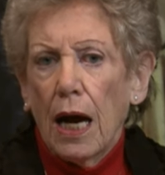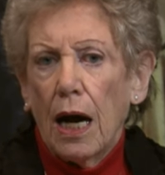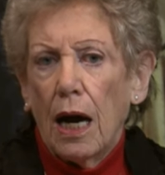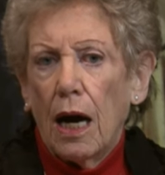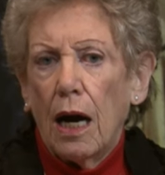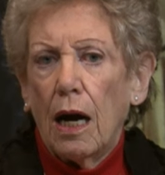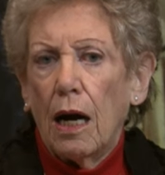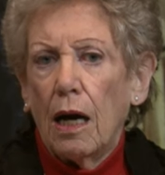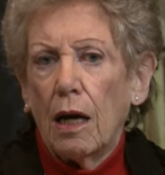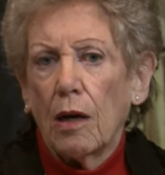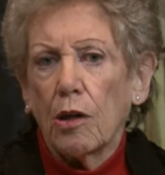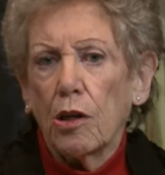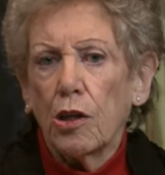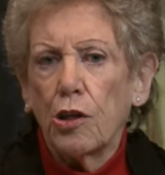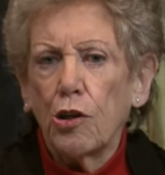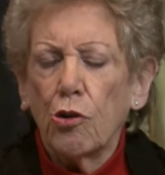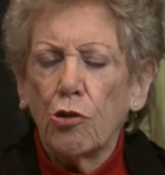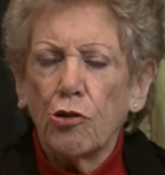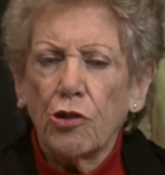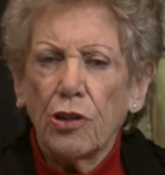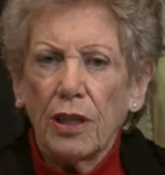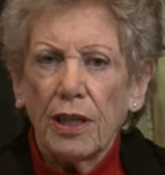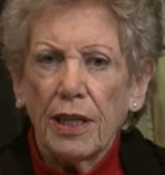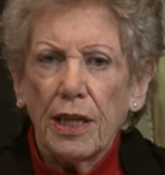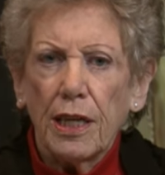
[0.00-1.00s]
uh,
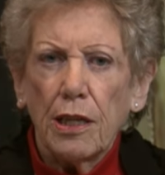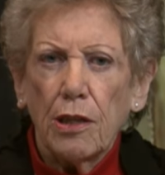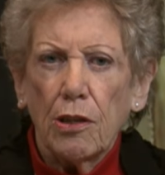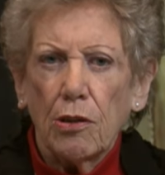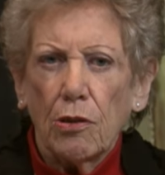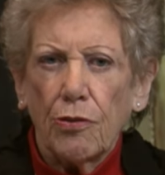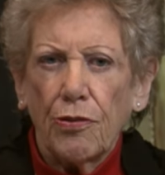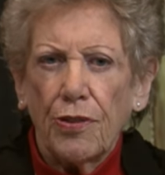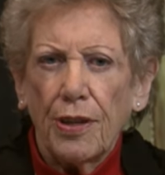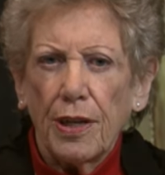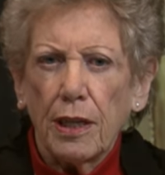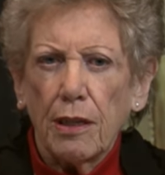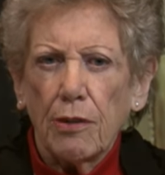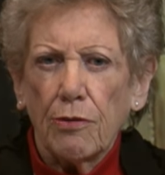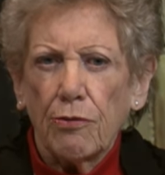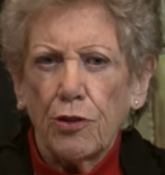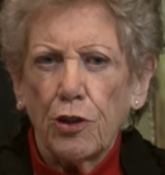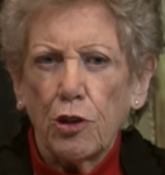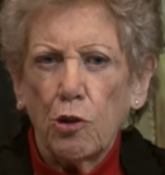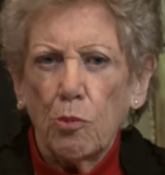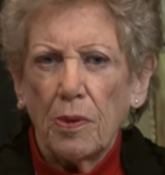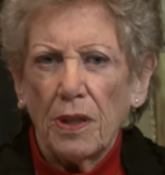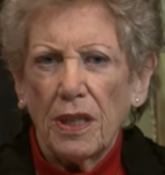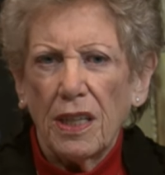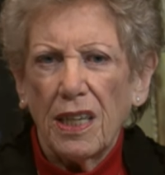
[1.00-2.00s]
usually you'll think of
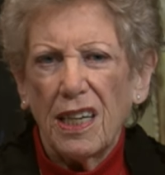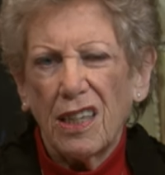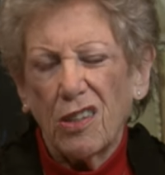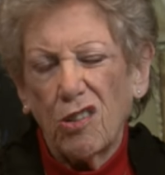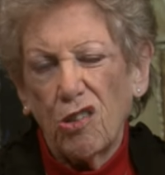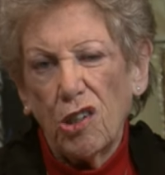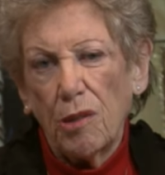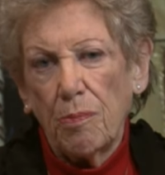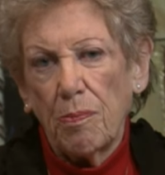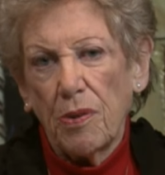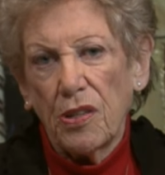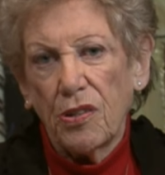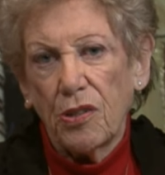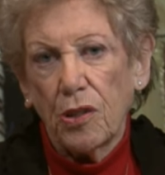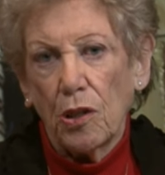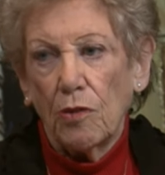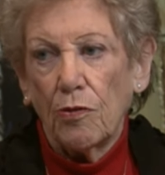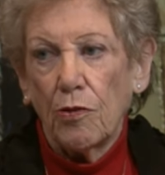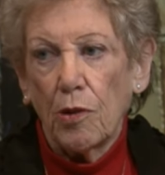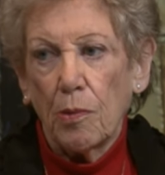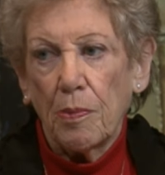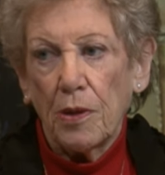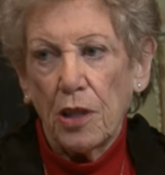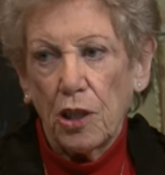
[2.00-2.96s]
jubilee, it could be silver,